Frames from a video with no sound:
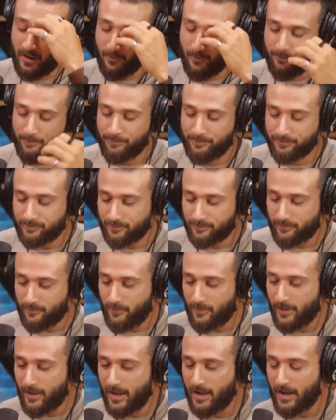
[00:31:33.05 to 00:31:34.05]
And
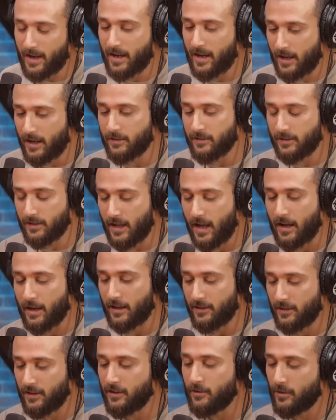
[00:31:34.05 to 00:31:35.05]

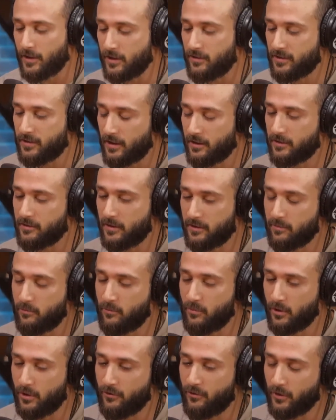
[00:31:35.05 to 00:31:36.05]
I think what you said
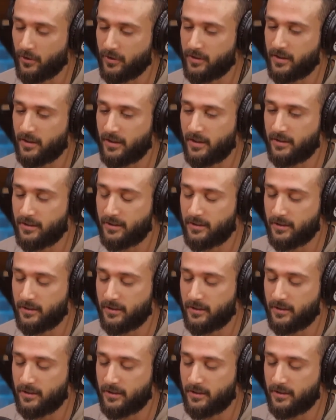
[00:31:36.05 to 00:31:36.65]
is beautiful.